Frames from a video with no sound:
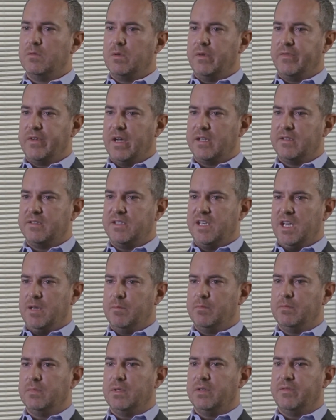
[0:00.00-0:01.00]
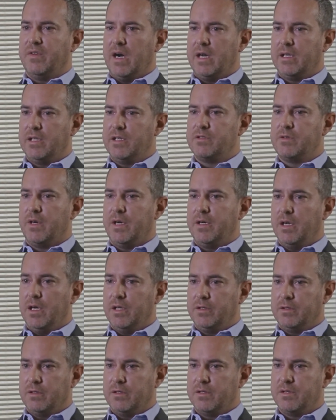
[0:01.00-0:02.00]
we've got a team of highly trained
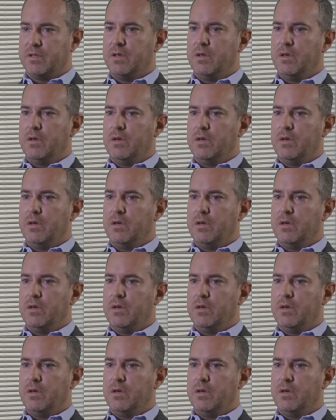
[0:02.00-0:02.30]
hunters